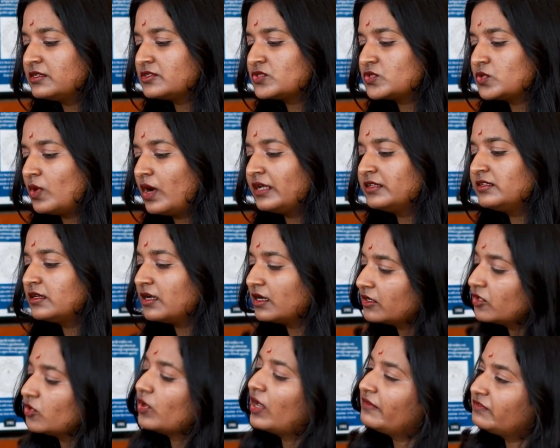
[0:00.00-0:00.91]
So
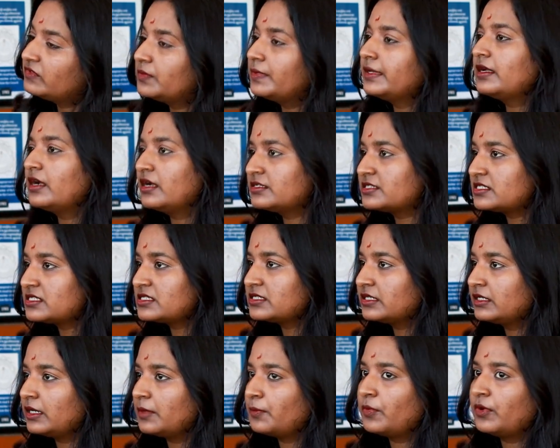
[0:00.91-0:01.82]
adukaga you have to be
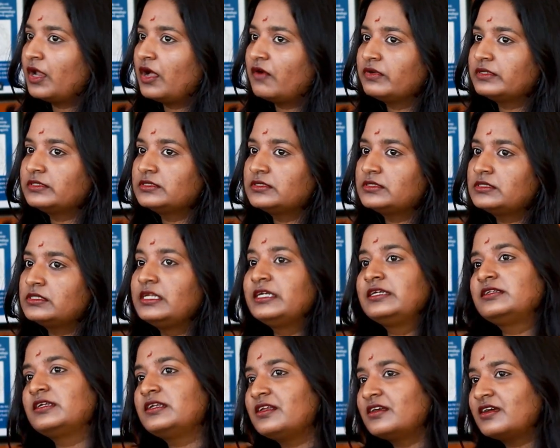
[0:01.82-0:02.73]
consistent. Ipo na vandu
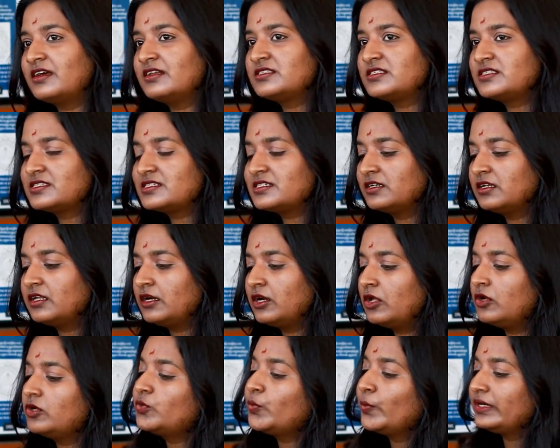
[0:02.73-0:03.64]
LinkedIn la consistent
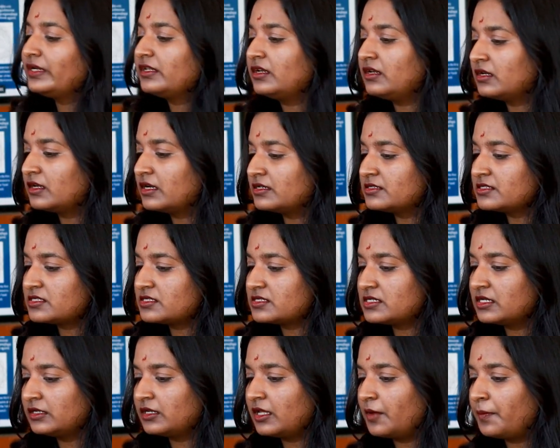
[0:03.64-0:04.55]
illana Twitter la
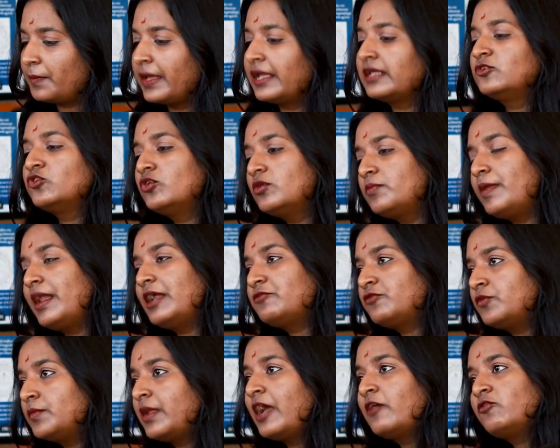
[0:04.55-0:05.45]
consistent appa edho
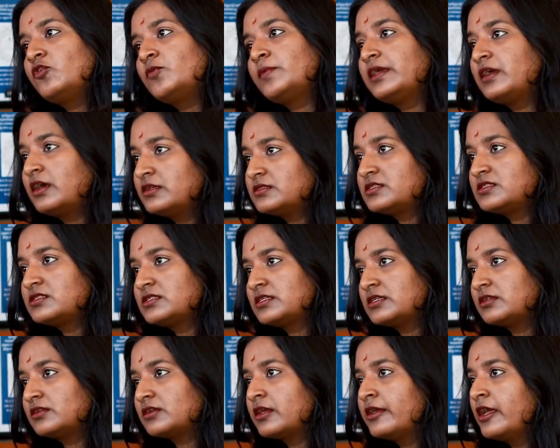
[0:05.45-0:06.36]
platform I have to be
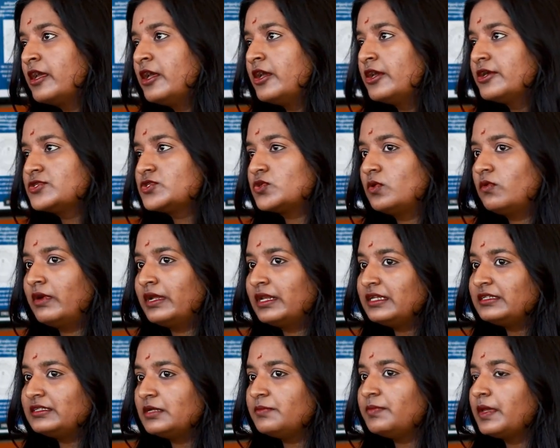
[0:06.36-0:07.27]
consistent. So
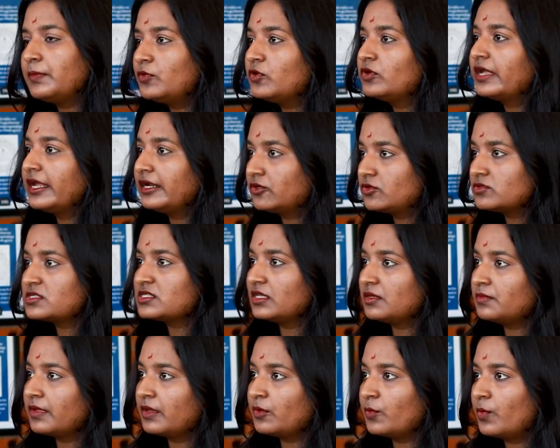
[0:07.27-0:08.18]
only then people get to
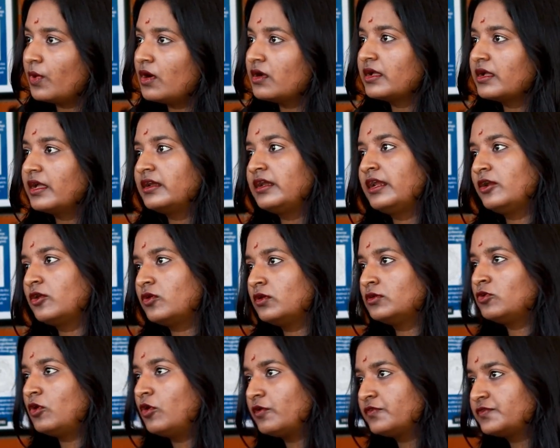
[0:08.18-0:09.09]
see my work and
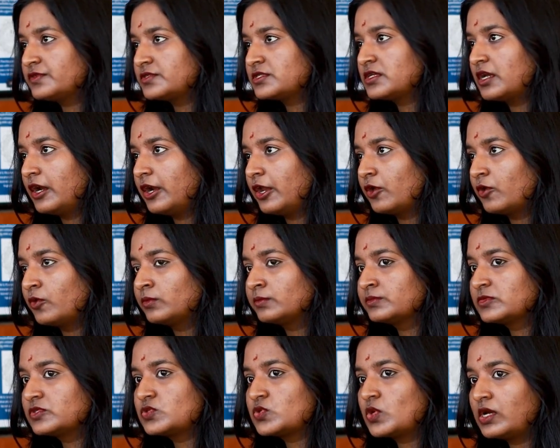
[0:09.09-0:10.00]
enakku offers
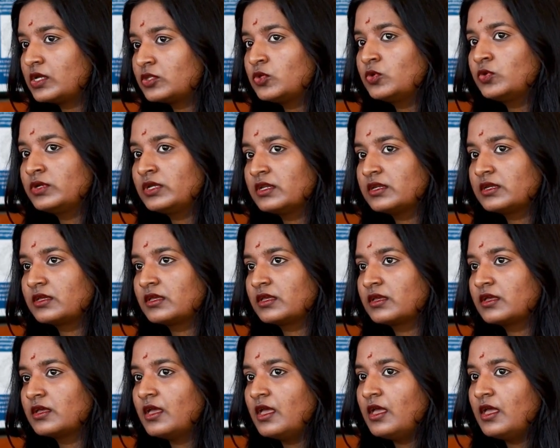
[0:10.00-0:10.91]
kadaikum. So adhu one irukku.